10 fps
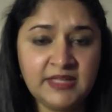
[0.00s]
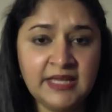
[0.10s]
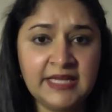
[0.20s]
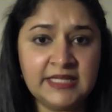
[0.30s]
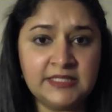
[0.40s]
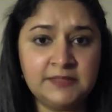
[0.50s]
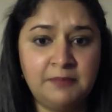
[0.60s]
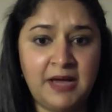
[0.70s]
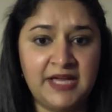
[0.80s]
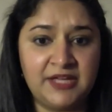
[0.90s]
And
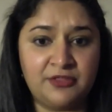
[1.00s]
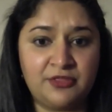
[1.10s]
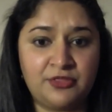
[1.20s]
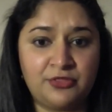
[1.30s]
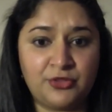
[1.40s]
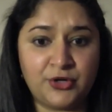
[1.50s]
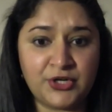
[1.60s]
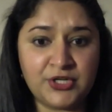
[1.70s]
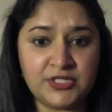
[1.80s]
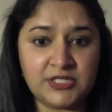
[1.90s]
my
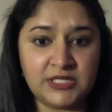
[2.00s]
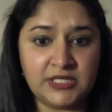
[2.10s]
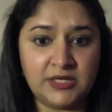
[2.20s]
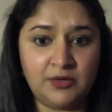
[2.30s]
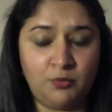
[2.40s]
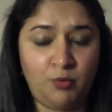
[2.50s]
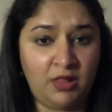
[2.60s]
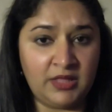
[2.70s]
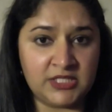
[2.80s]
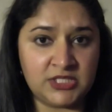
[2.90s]
third
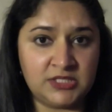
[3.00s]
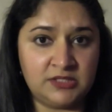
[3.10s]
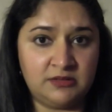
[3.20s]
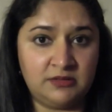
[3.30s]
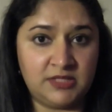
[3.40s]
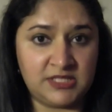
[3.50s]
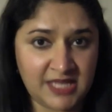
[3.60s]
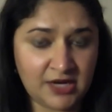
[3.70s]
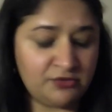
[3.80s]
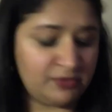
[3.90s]
wallet, the
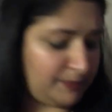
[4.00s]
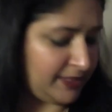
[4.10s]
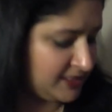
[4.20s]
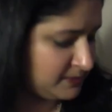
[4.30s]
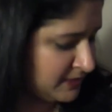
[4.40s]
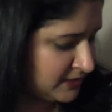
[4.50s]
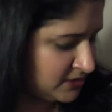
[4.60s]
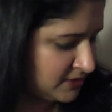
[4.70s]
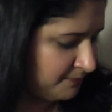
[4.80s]
second replacement,